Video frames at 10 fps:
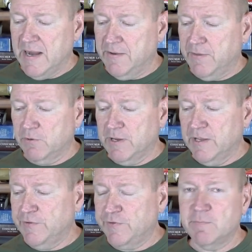and there
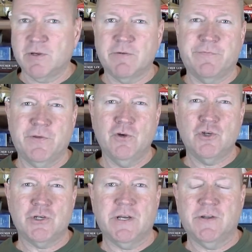is some
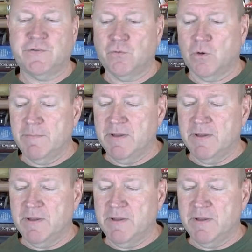confusion in the story